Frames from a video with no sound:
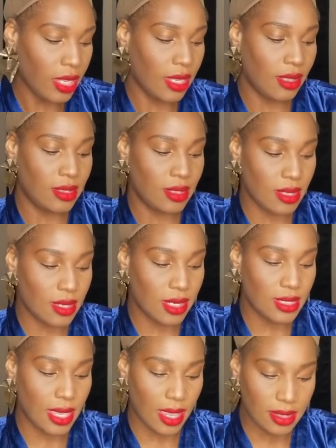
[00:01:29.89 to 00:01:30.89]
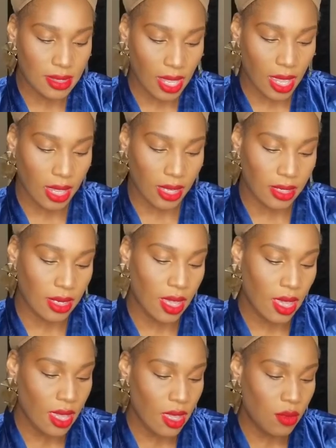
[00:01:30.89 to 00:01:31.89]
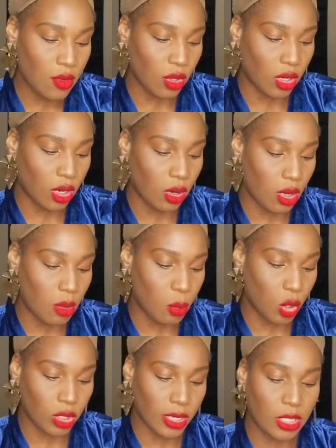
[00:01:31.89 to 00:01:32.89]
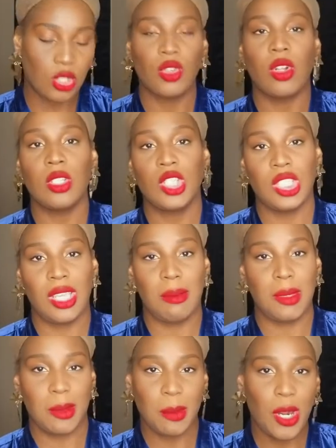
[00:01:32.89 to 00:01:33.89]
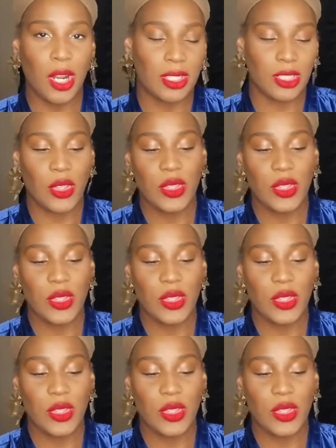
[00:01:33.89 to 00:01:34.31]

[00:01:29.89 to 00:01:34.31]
It says that it's hand tied for a more natural shaped part.